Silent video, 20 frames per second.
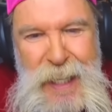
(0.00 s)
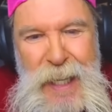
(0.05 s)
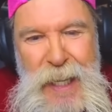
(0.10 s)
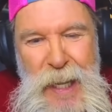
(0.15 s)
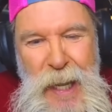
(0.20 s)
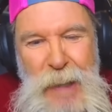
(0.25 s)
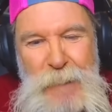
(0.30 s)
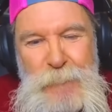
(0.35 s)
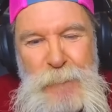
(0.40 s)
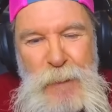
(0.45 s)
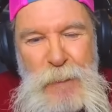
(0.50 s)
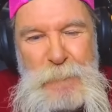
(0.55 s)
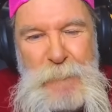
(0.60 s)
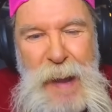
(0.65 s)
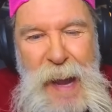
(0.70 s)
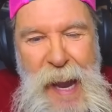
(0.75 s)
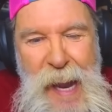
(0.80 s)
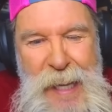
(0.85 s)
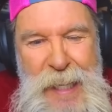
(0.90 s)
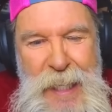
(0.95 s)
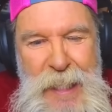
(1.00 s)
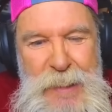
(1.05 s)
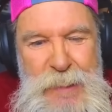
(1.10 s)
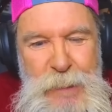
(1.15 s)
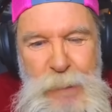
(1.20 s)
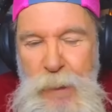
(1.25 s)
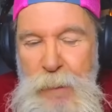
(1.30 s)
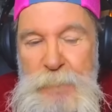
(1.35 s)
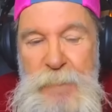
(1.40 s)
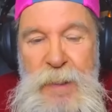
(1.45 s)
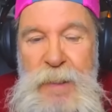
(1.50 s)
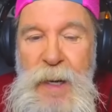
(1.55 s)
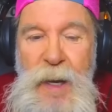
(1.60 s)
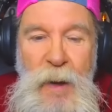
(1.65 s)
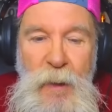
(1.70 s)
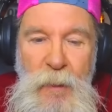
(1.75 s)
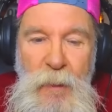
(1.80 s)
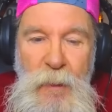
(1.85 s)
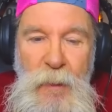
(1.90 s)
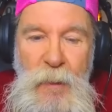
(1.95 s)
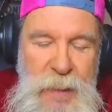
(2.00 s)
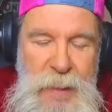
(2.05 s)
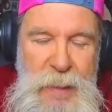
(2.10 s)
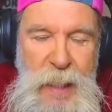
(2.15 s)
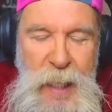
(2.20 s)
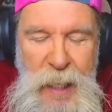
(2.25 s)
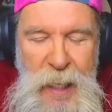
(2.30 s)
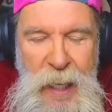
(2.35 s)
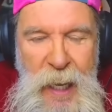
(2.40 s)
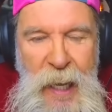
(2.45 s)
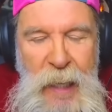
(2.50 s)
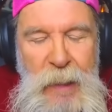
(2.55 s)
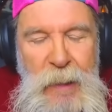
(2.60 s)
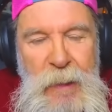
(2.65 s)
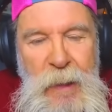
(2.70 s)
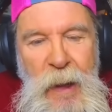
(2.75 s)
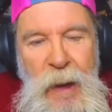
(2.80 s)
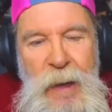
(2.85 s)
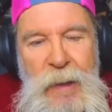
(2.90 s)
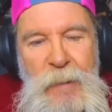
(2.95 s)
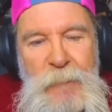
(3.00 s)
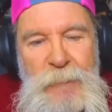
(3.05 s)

and we're buying into it. But no, I don't know. I